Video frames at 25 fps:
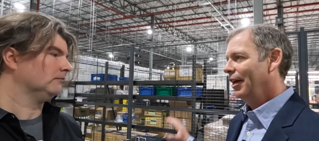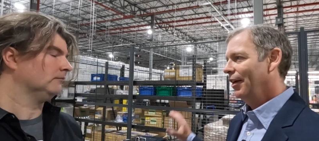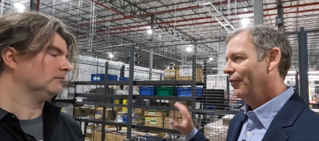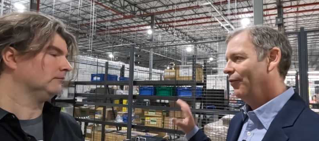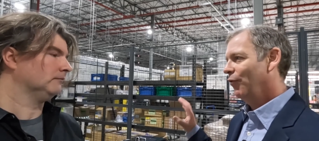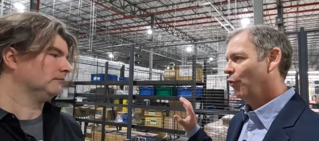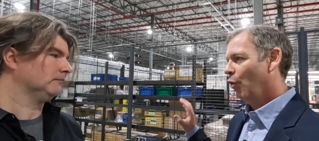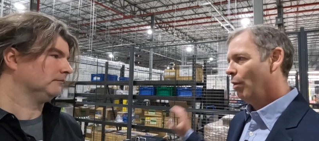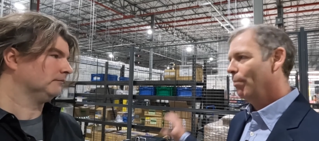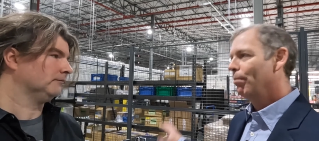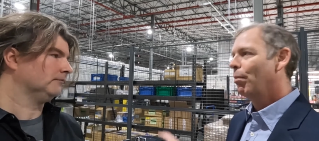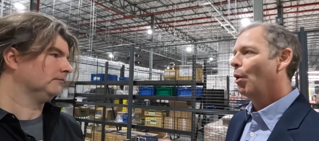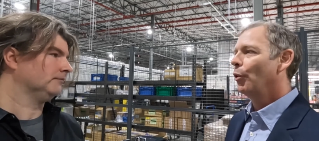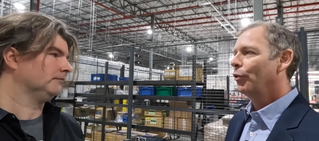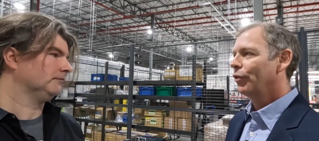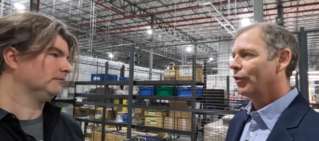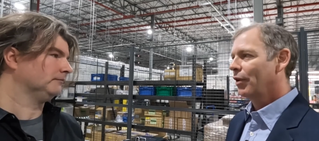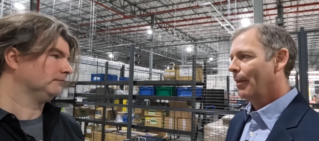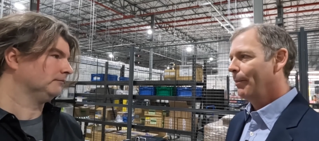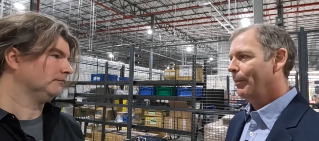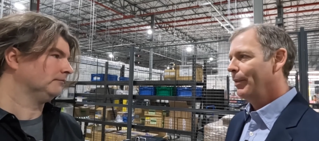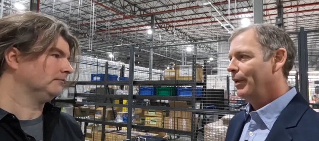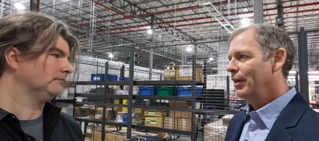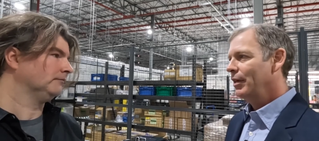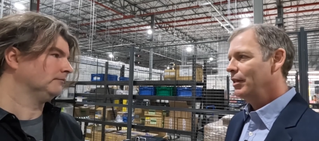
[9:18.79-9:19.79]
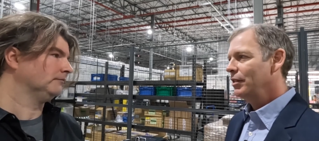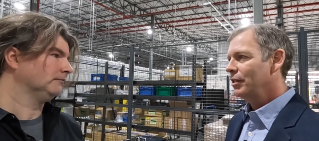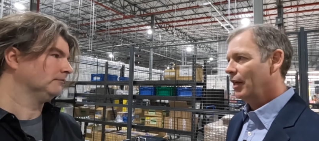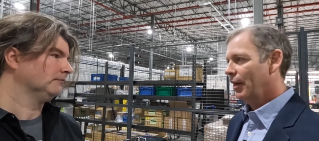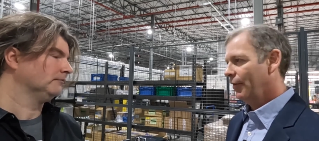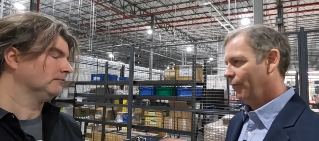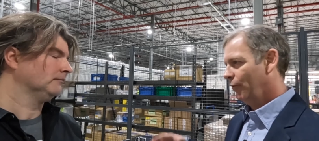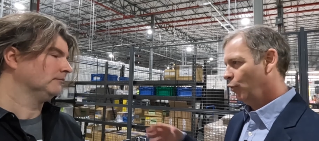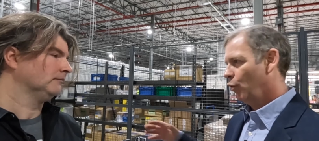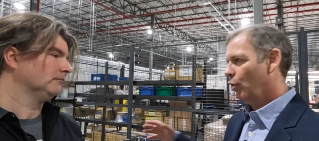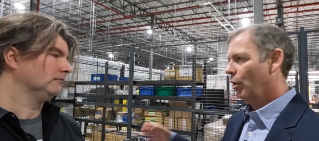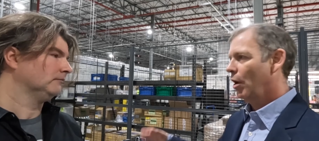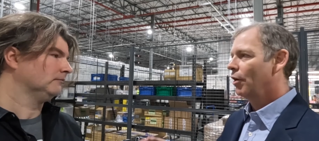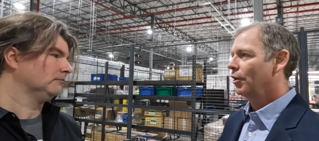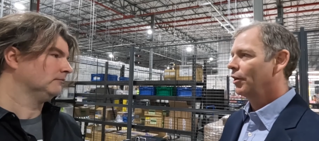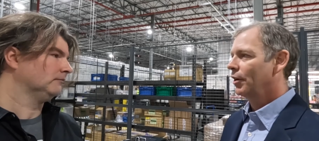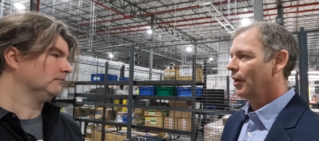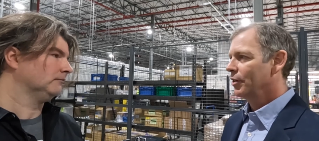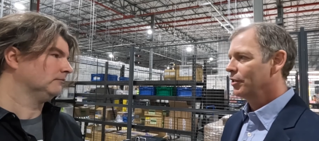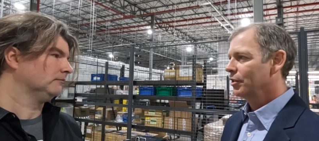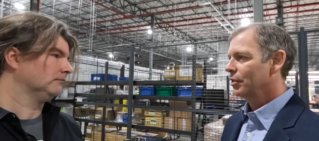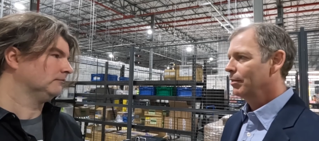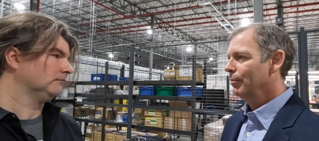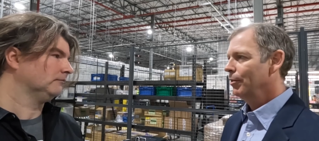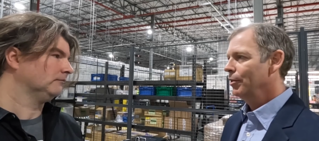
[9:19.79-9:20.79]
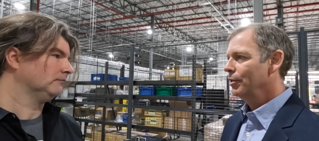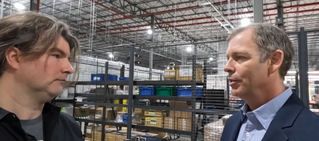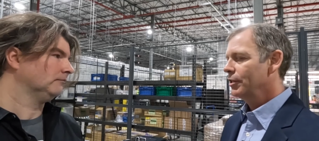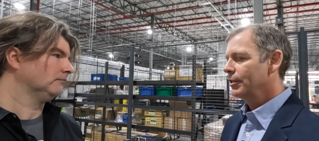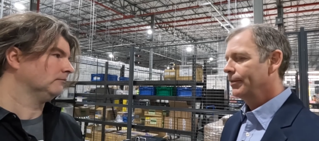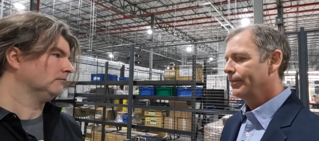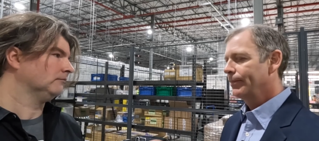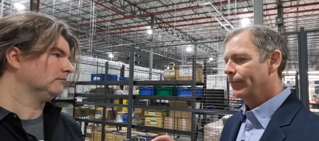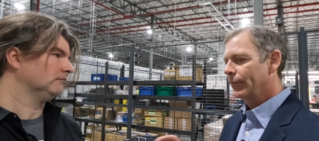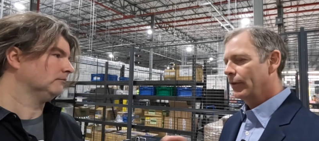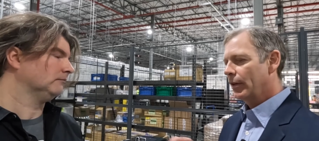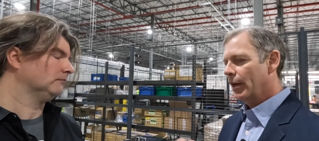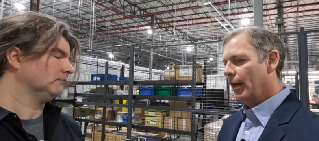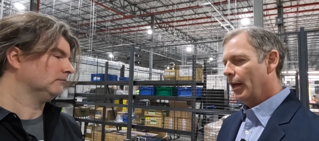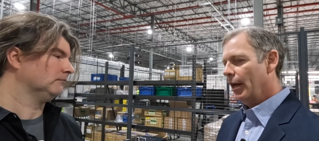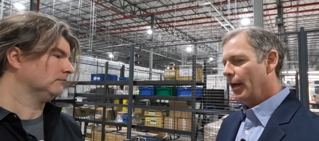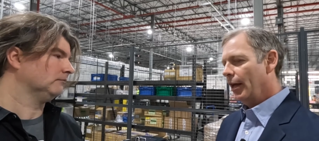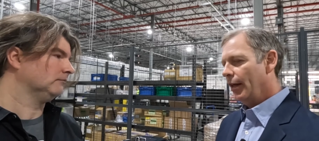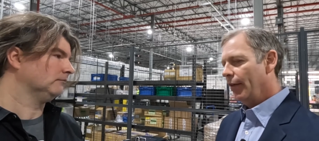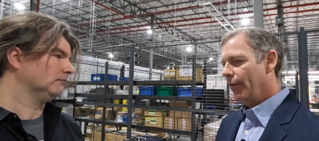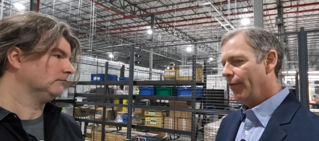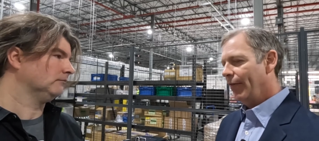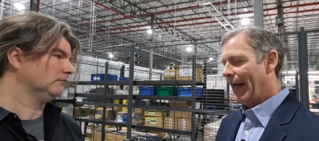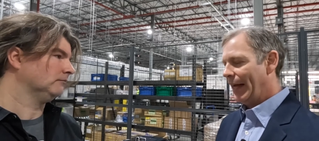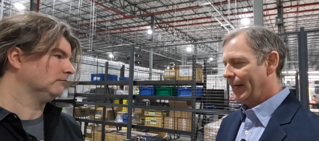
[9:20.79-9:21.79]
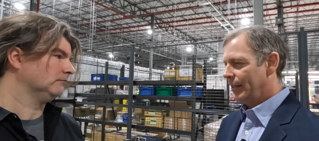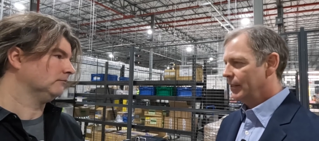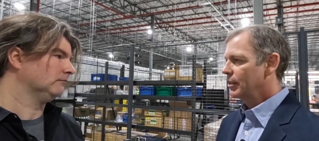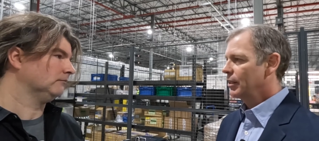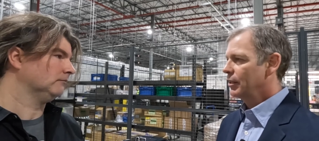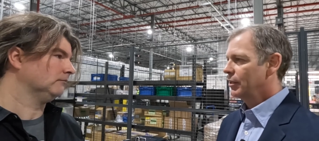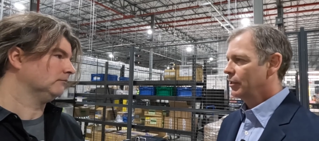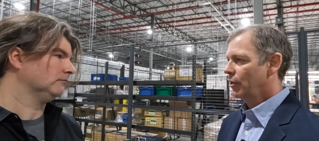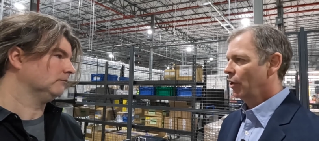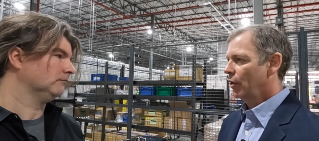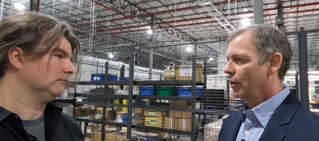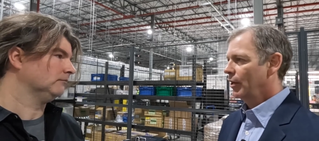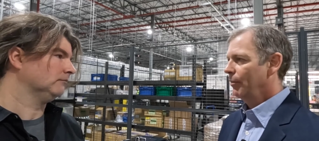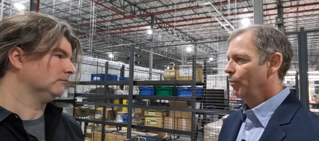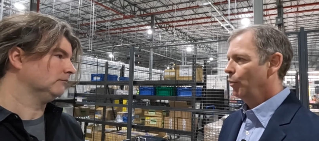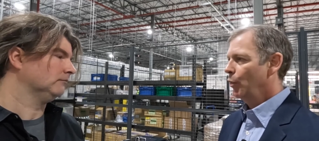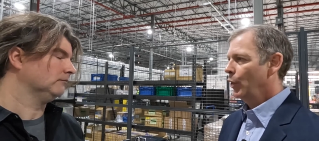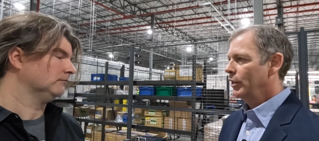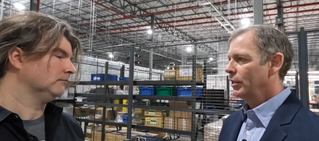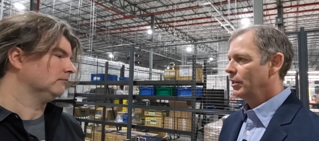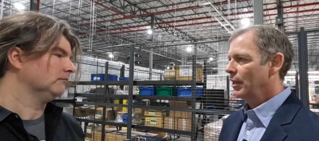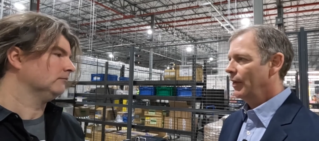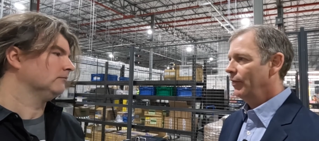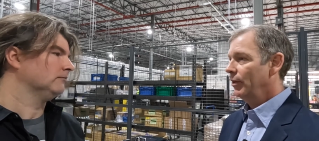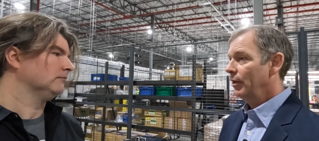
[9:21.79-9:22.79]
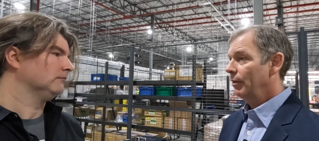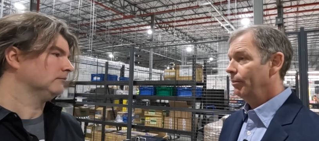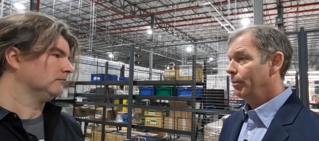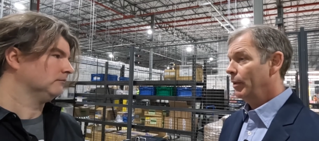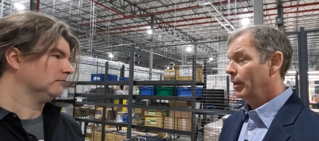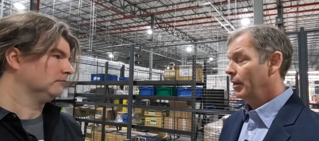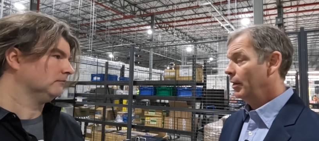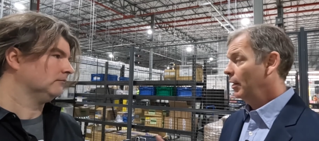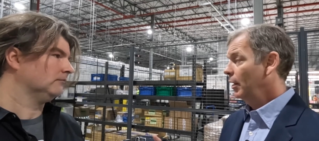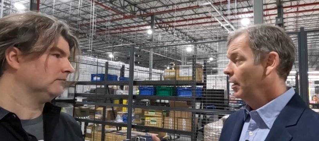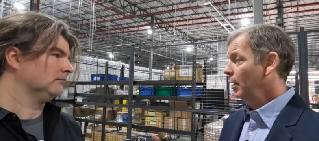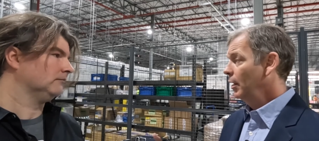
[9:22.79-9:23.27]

Speaker 1: for both companies and for our customers. That's the starting point of it, but